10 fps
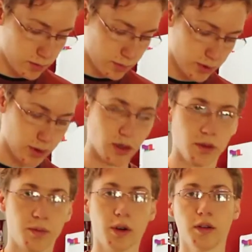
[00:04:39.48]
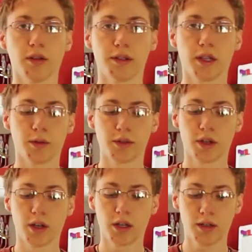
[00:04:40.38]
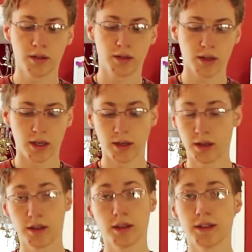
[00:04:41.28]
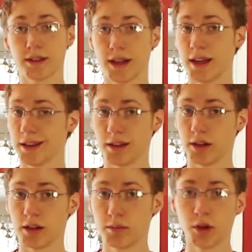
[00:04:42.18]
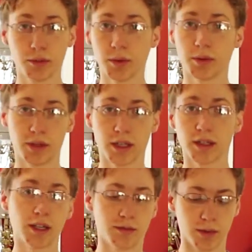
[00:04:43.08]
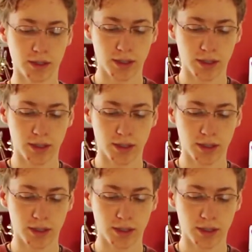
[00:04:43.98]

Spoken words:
Put the other part of the sandwich on, and it doesn't end here. Most people think it does, but it